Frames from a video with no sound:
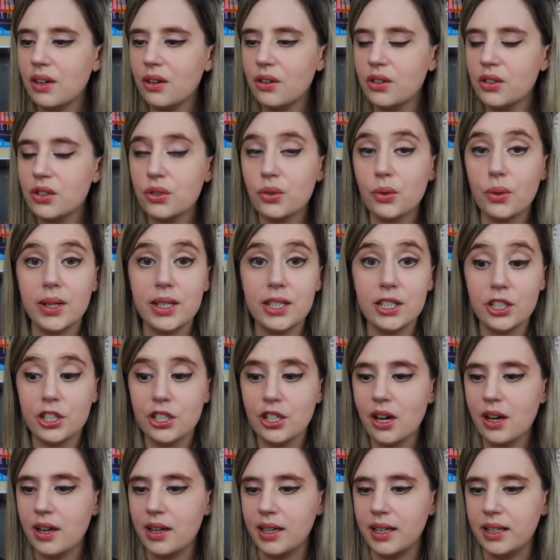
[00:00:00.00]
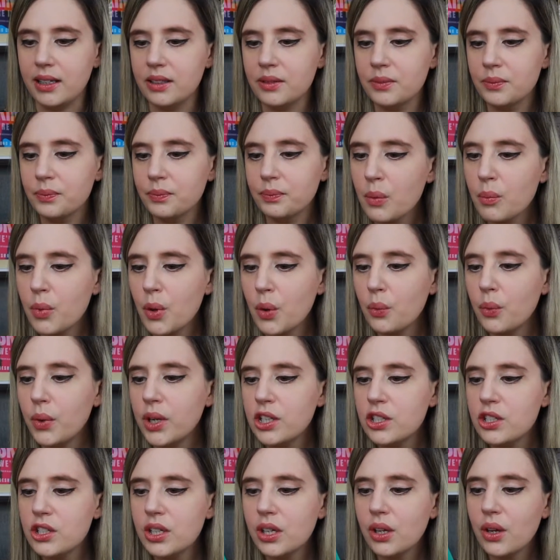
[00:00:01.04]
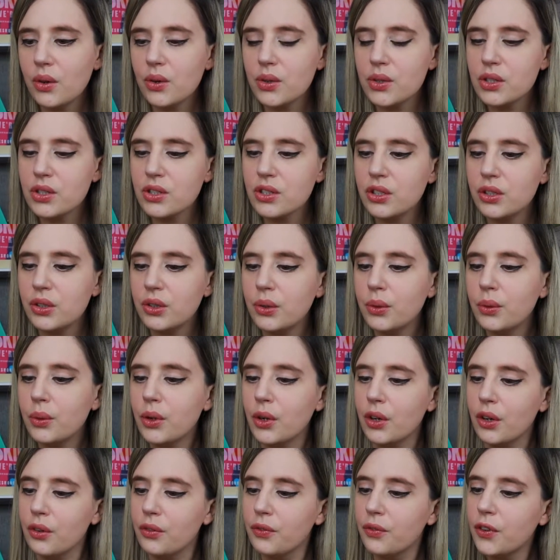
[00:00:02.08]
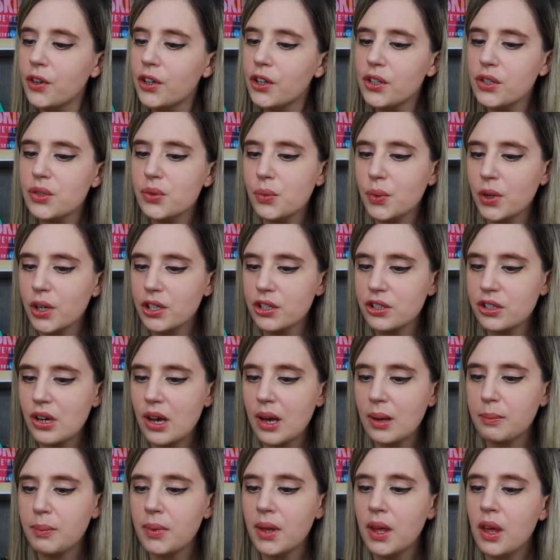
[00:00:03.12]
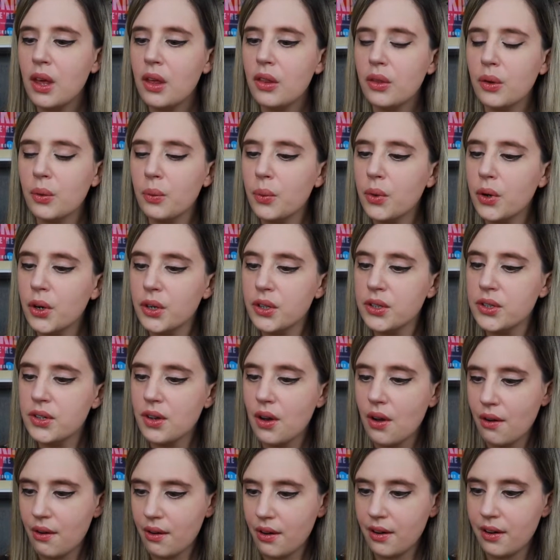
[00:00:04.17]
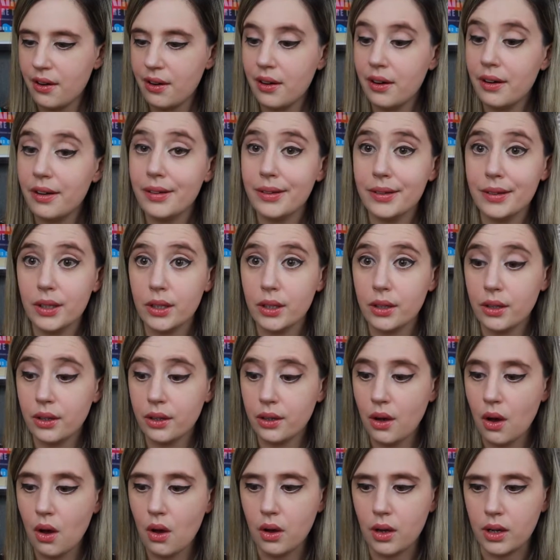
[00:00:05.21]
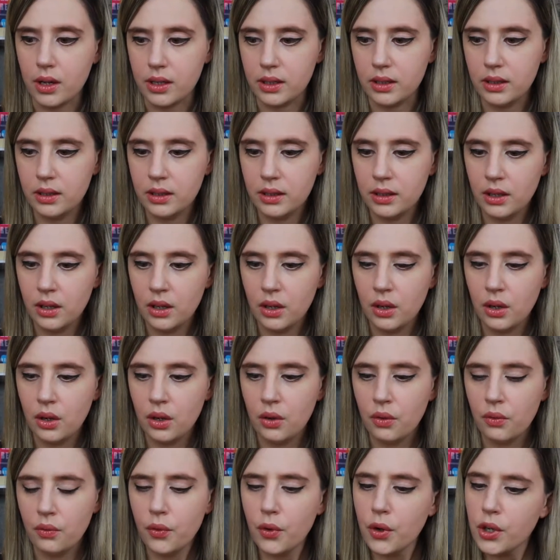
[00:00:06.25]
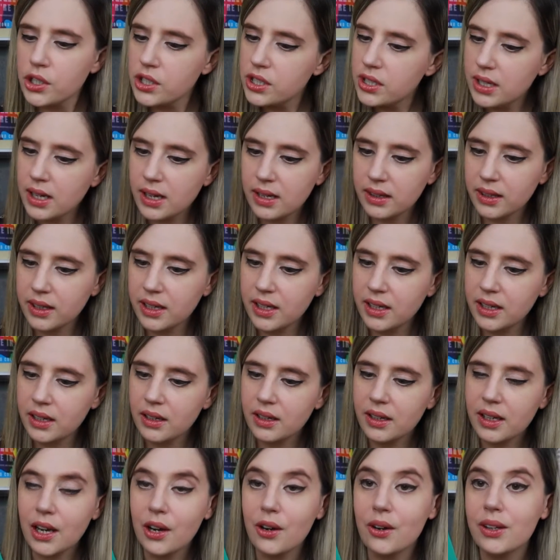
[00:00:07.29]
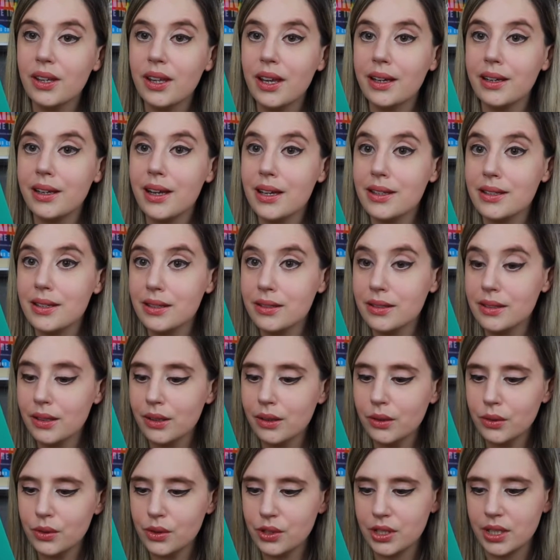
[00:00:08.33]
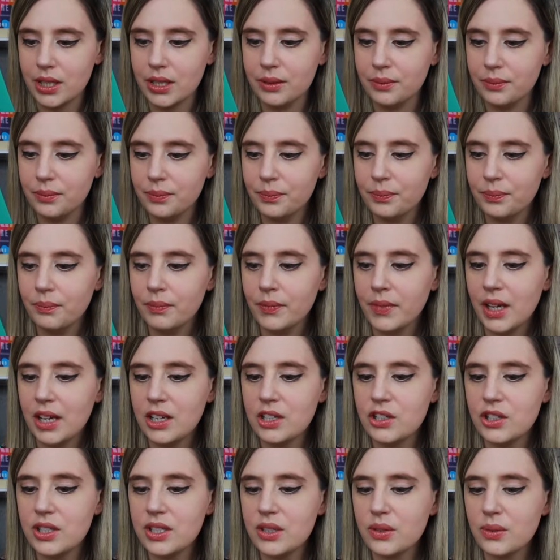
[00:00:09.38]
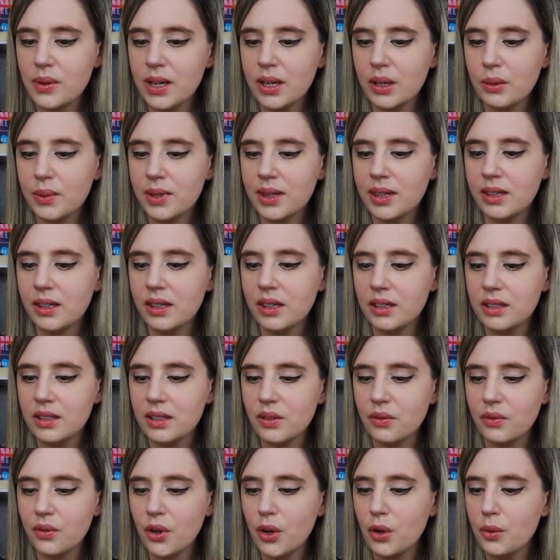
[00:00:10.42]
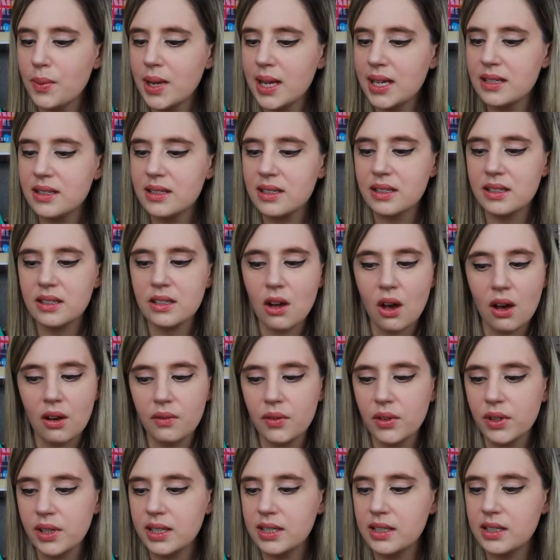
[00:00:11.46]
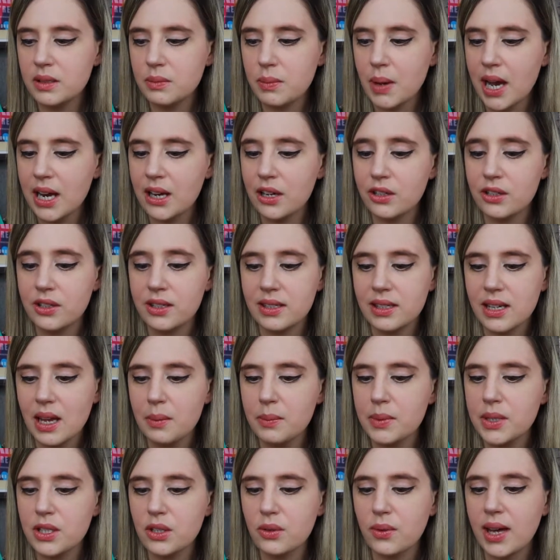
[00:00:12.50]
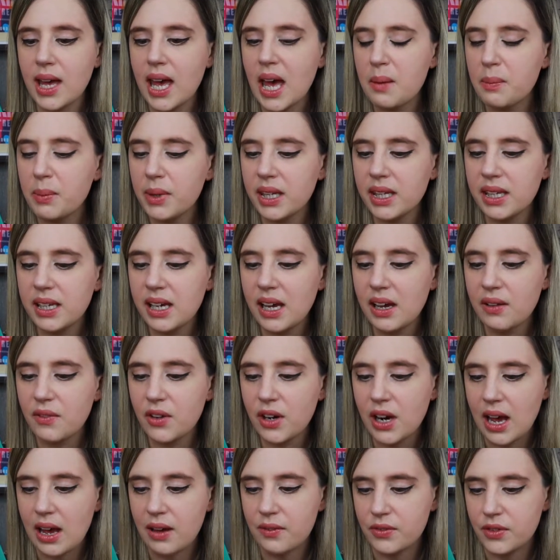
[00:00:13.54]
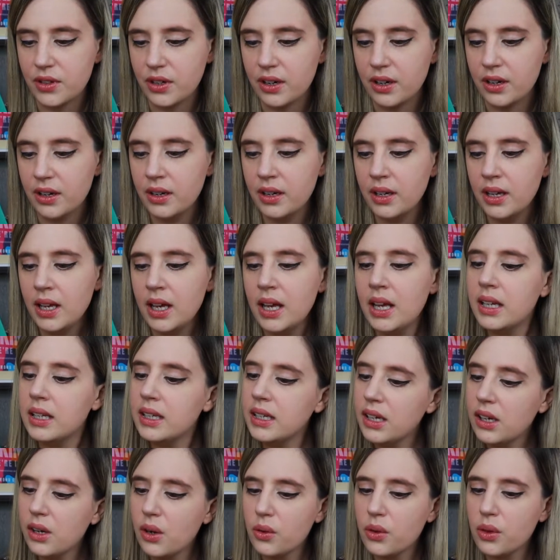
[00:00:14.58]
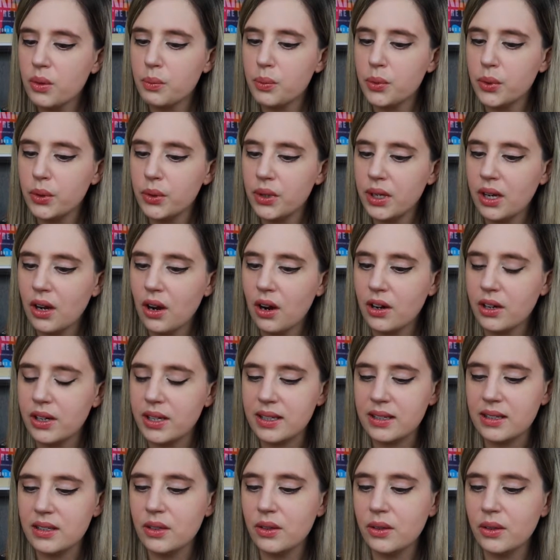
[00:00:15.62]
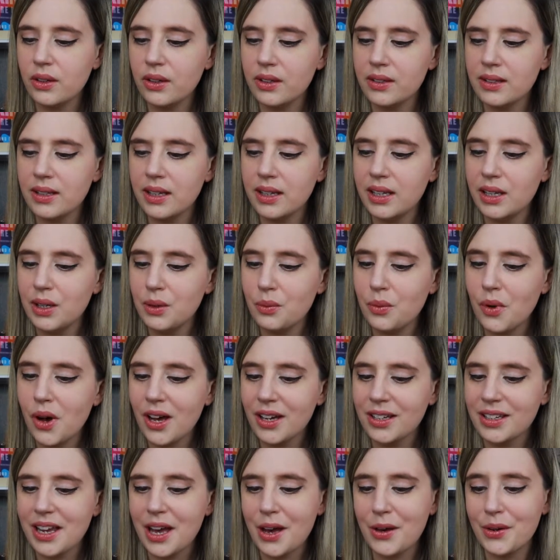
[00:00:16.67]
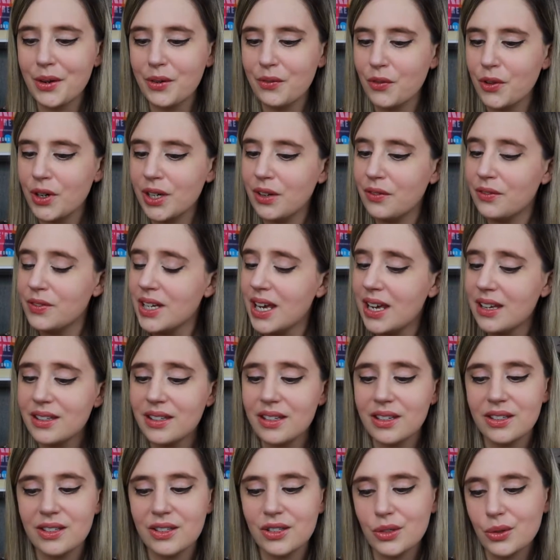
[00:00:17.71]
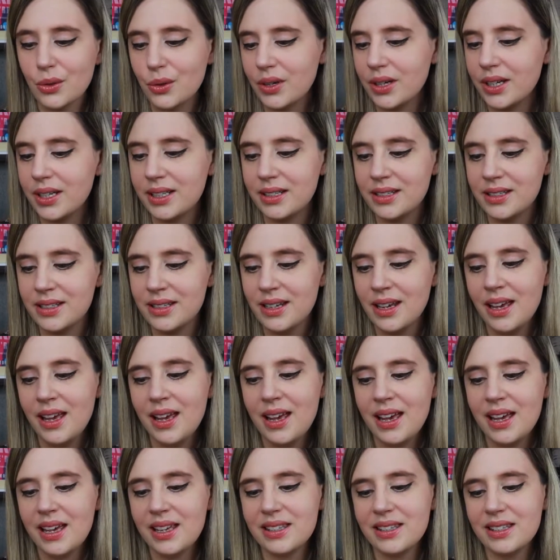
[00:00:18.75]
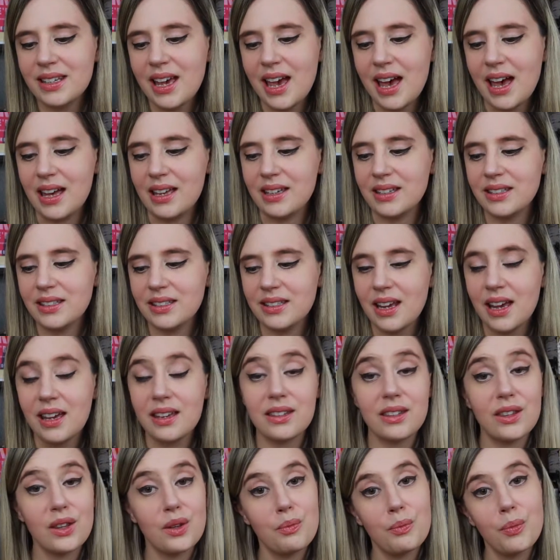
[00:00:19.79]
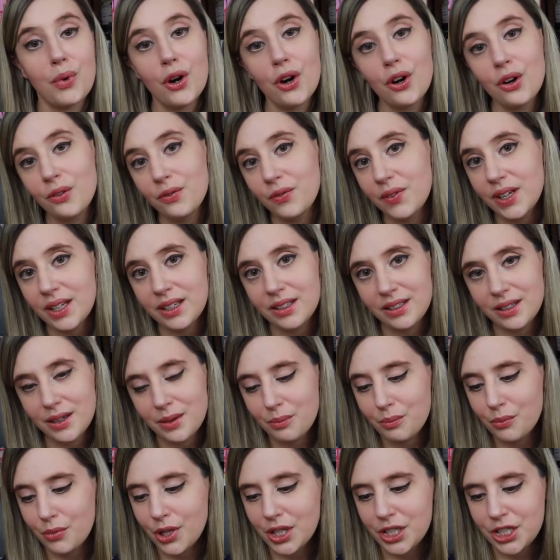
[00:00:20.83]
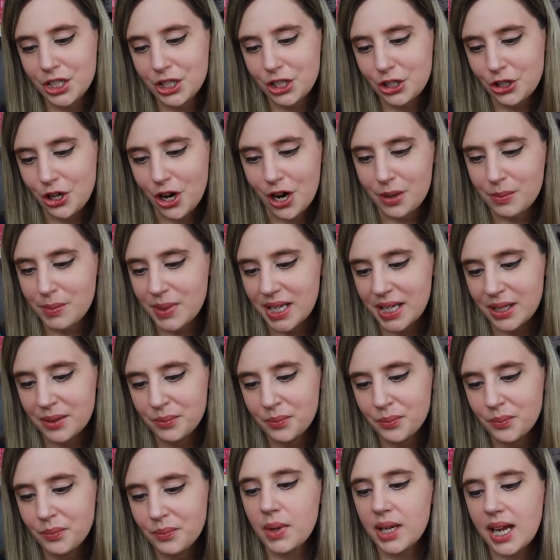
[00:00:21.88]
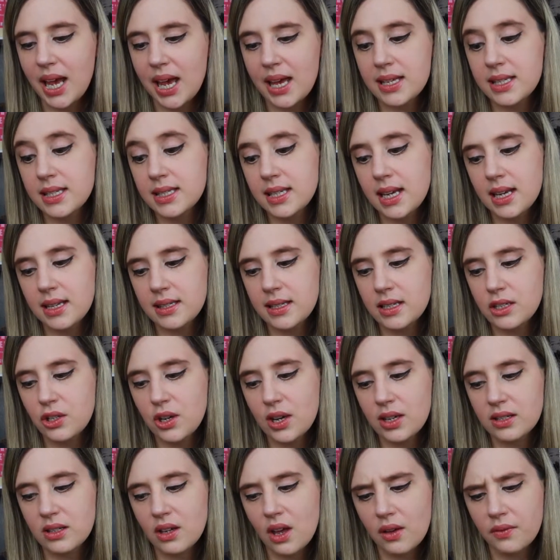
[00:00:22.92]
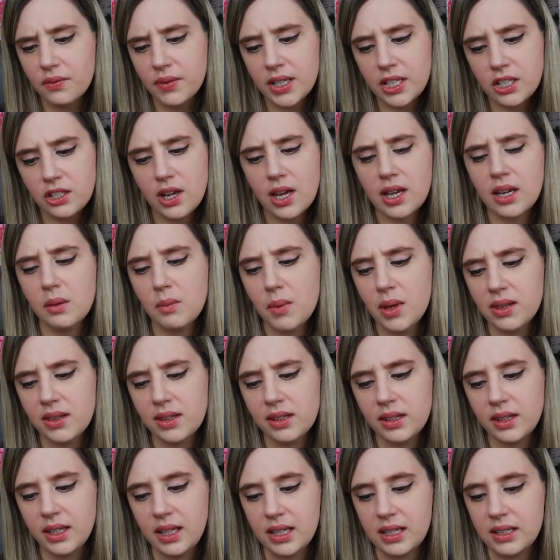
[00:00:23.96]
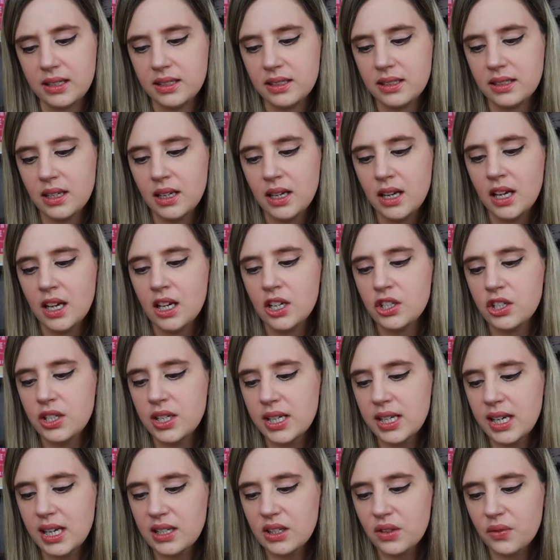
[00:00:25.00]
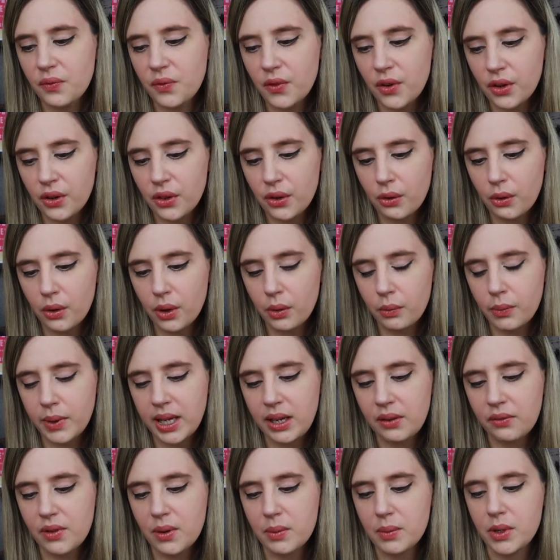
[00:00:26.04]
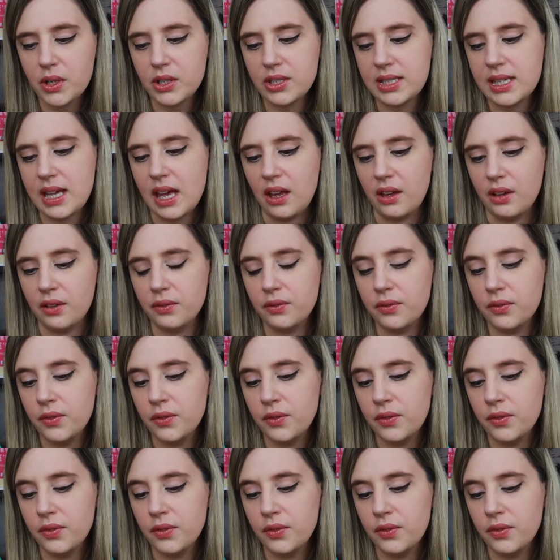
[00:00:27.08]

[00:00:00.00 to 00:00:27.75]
her story shine. But when she goes to her first workshop, the words are gone. Fortunately, Caroline has a solution, and she's ready with a list of romance novel-inspired steps to a happily ever after. Nico, the brooding artist who looks like he walked out of one of Tessa's stories, is cast as the perfect Prince Charming. But as Tessa checks off each item on the list, she gets further away from herself.